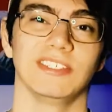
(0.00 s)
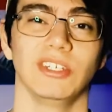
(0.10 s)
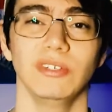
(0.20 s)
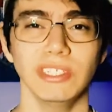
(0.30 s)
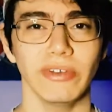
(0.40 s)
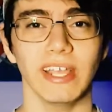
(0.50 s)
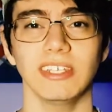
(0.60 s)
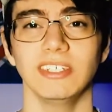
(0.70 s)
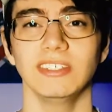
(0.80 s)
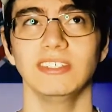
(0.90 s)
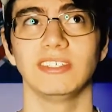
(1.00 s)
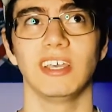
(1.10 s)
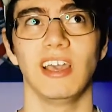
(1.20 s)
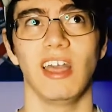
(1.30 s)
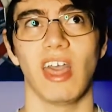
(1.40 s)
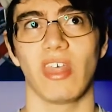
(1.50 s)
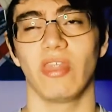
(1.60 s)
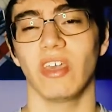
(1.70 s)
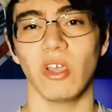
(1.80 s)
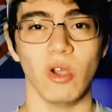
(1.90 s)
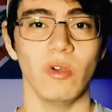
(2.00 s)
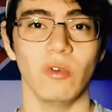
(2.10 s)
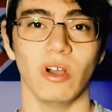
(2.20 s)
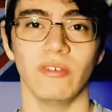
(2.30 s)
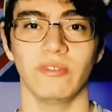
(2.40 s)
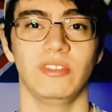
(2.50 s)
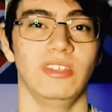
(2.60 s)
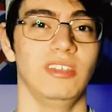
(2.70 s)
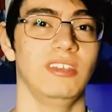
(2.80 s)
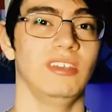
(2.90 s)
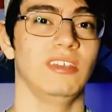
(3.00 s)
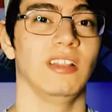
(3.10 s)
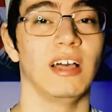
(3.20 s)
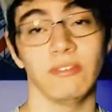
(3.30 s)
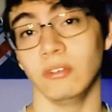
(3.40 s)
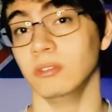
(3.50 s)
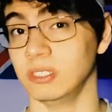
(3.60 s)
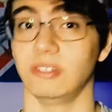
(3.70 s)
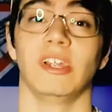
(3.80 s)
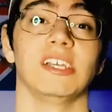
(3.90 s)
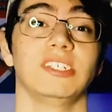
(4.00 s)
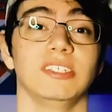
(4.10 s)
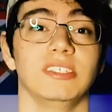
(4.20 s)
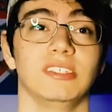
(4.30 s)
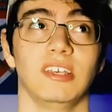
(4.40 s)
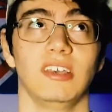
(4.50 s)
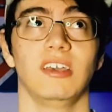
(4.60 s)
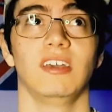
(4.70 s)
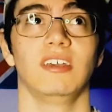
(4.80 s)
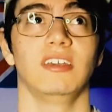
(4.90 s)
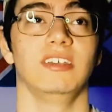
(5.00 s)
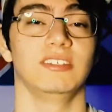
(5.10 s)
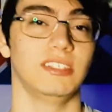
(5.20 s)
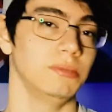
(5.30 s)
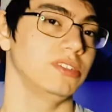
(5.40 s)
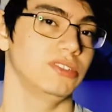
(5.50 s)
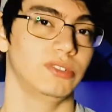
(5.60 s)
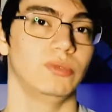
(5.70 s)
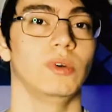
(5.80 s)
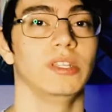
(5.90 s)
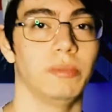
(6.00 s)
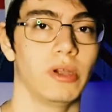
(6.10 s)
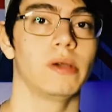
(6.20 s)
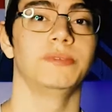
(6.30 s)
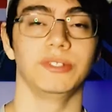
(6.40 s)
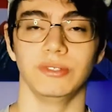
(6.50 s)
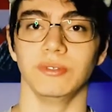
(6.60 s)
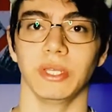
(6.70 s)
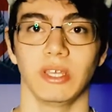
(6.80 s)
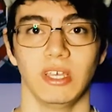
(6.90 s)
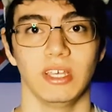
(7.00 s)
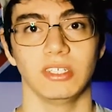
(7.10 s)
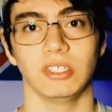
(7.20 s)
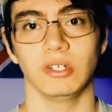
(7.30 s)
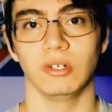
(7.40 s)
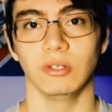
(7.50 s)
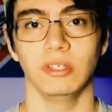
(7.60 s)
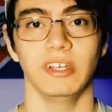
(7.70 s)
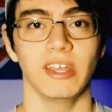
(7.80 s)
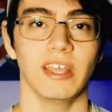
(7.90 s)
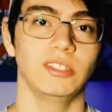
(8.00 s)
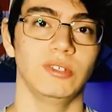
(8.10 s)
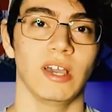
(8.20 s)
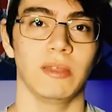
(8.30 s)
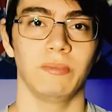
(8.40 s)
So interactions, the goal of the level interactions is similar to what the power-ups are doing. So they are there to add a